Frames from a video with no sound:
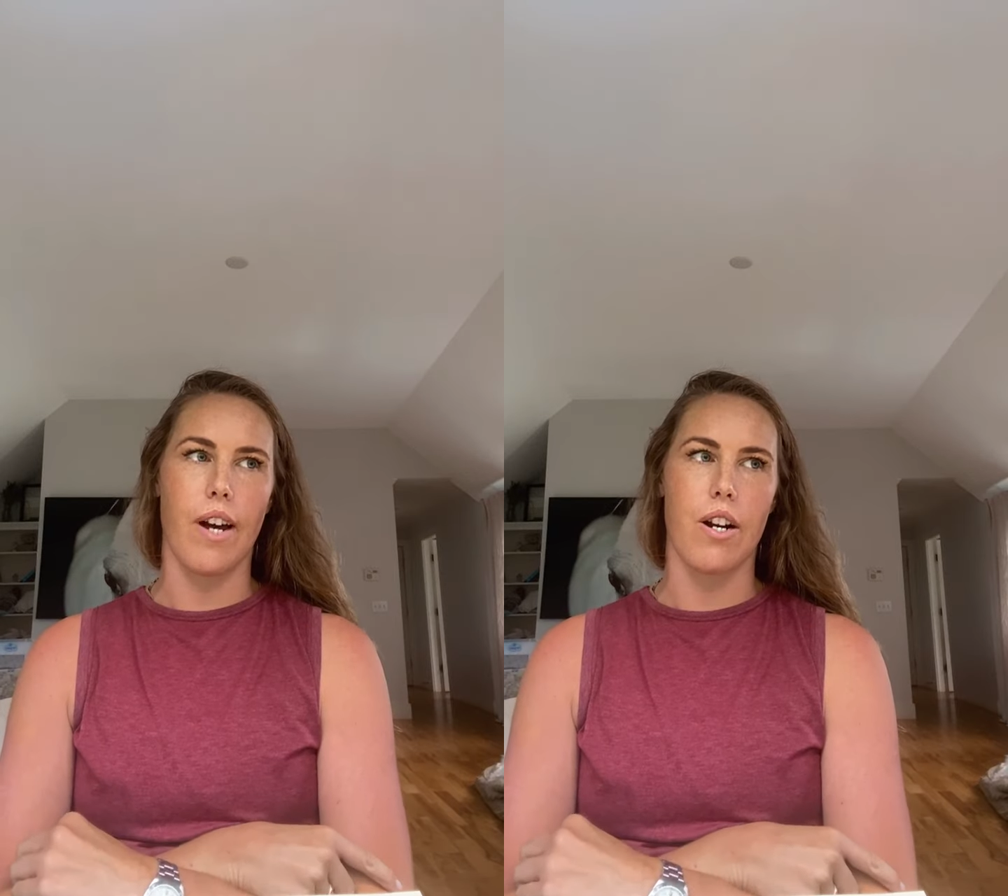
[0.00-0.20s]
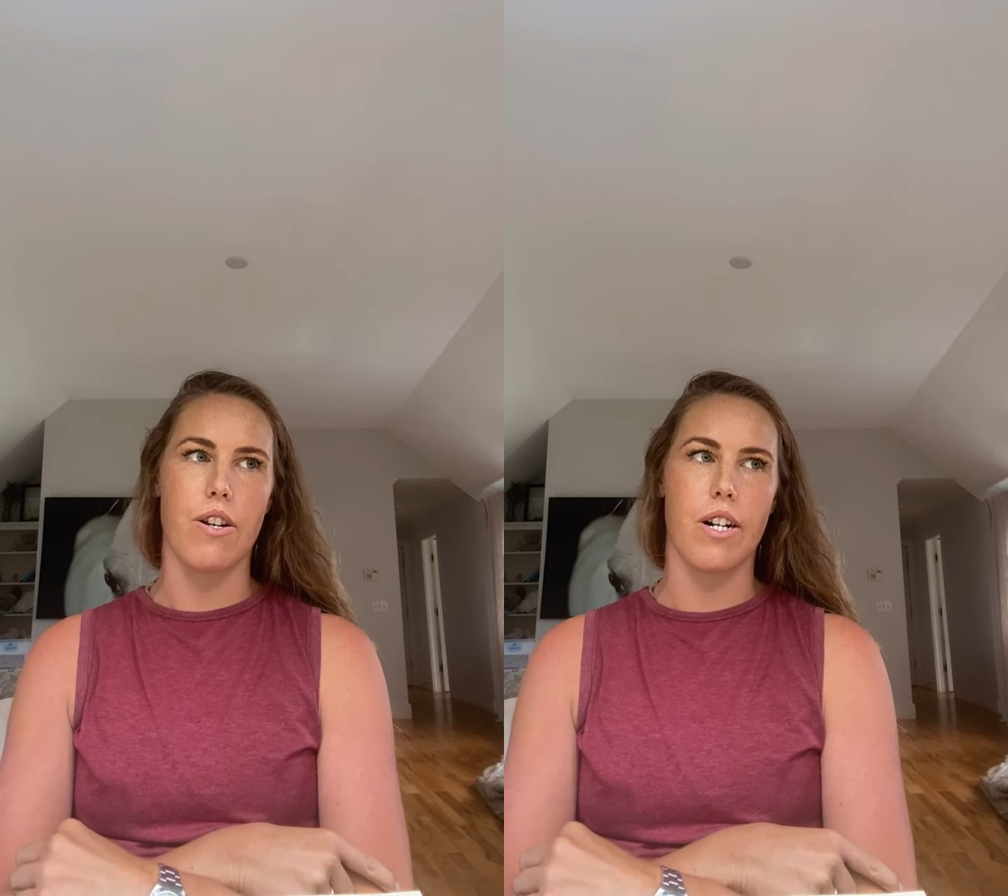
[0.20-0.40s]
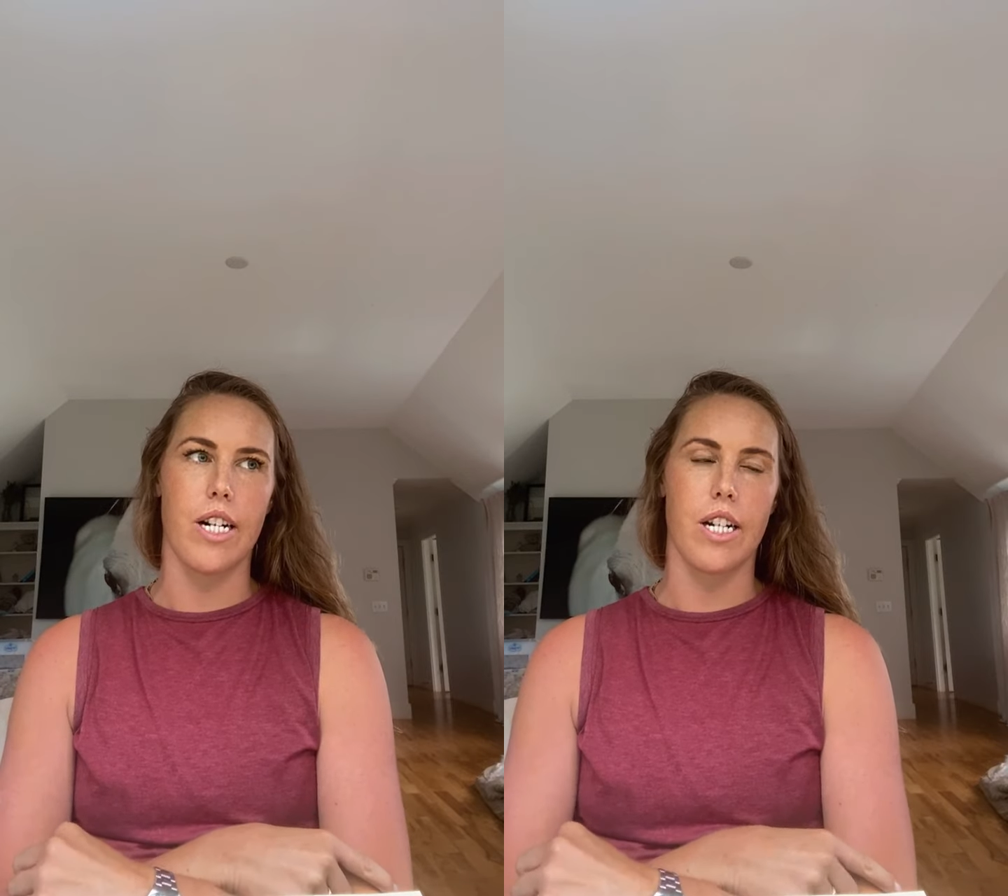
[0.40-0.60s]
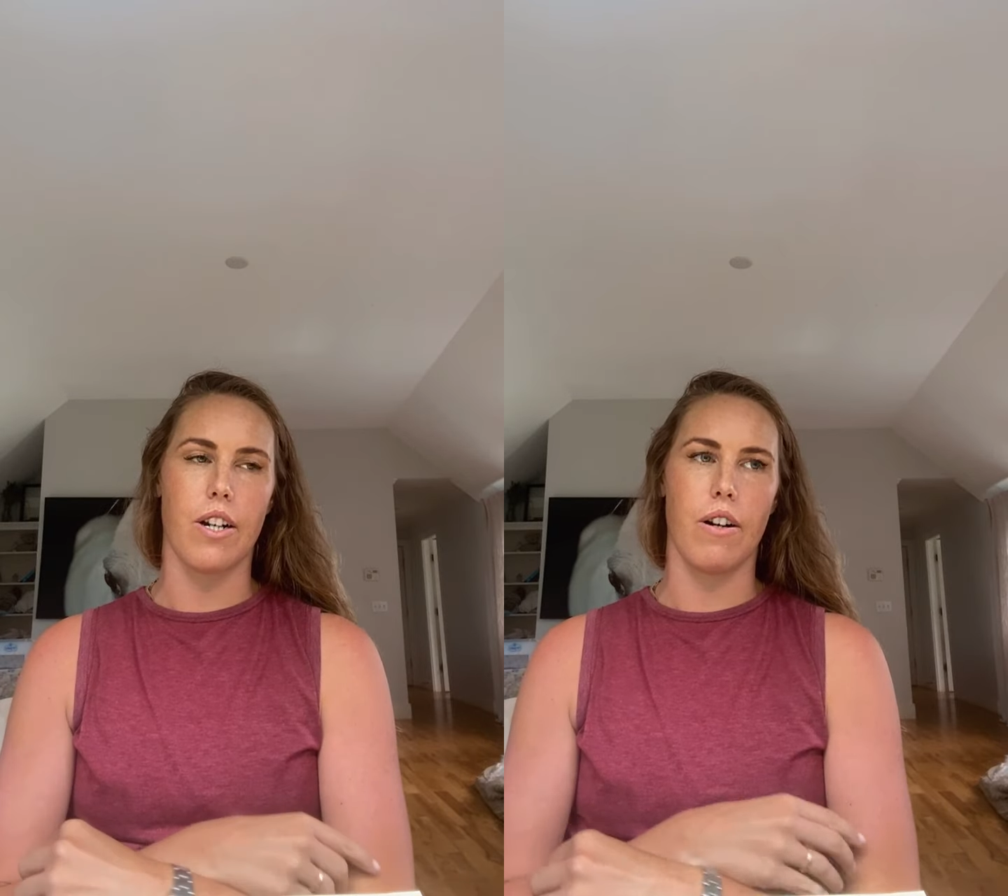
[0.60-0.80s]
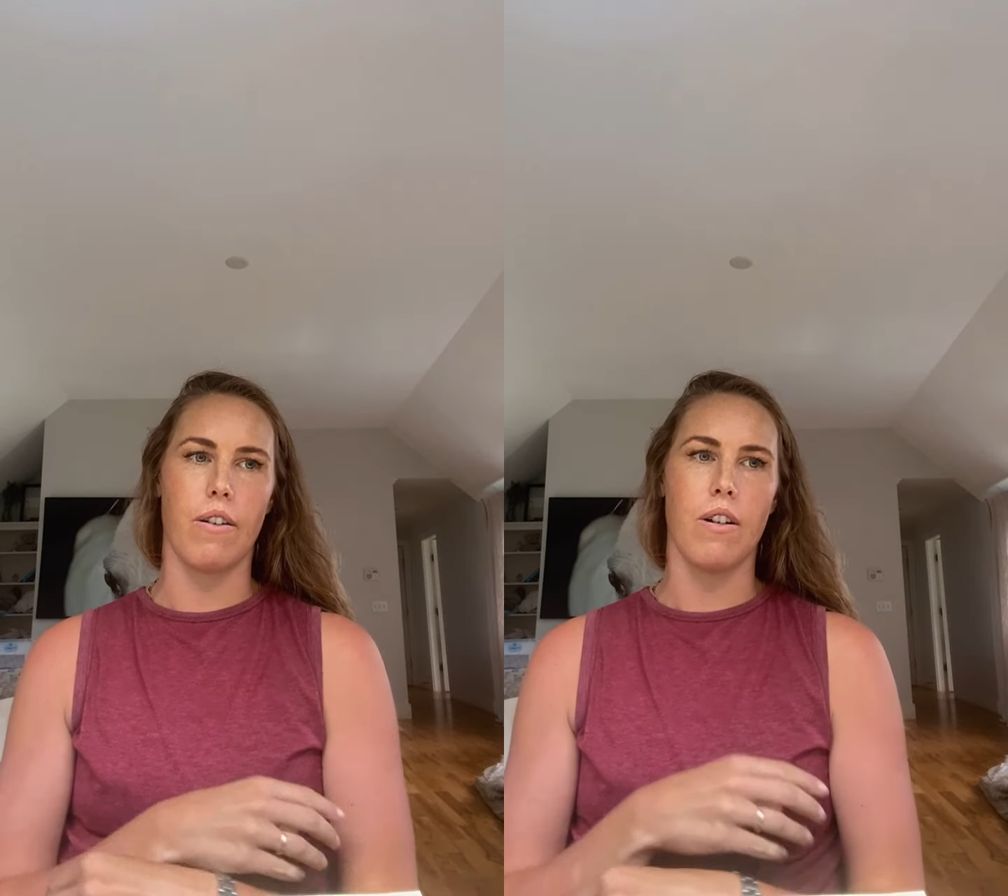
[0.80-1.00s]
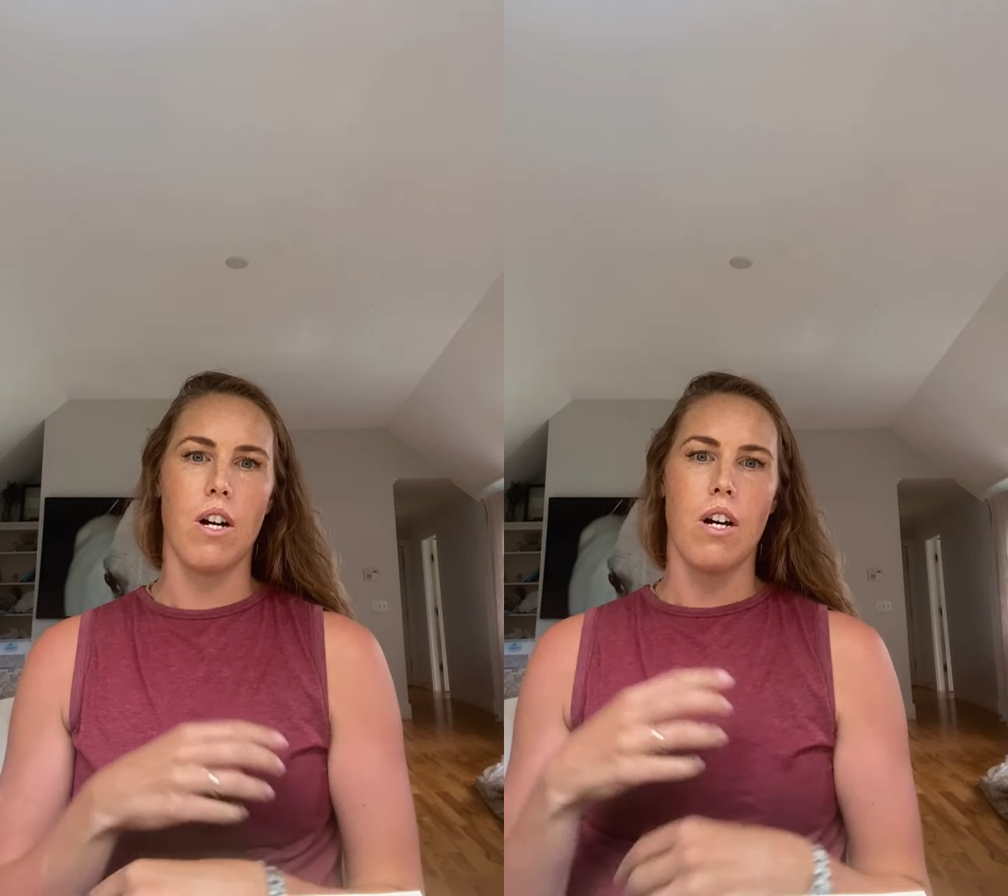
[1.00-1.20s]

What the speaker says: foundering to go